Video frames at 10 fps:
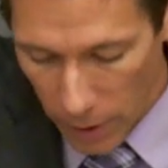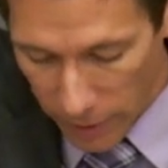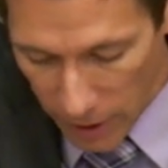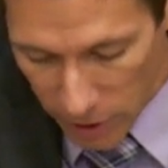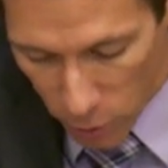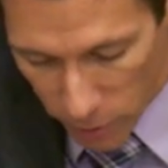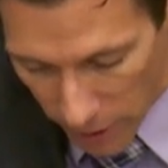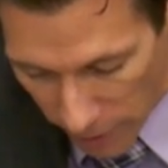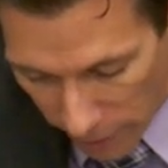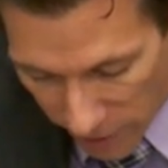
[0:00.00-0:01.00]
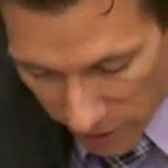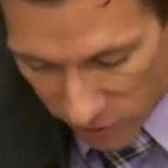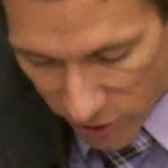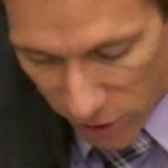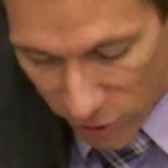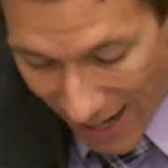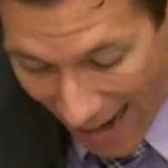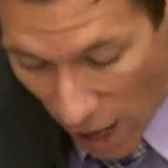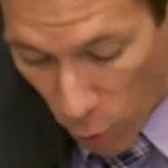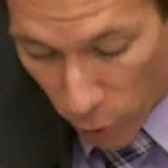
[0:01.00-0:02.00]
Thank you that this is
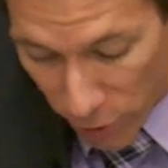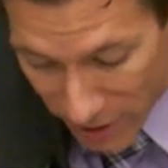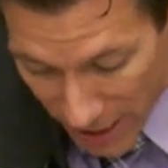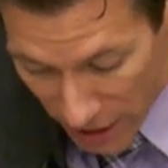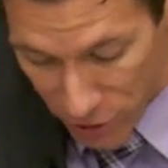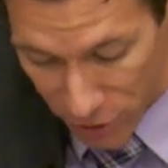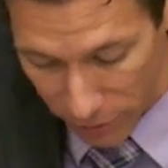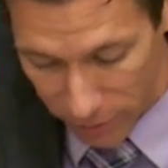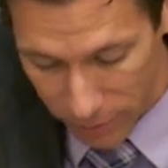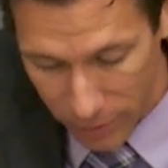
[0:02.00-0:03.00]
our nation.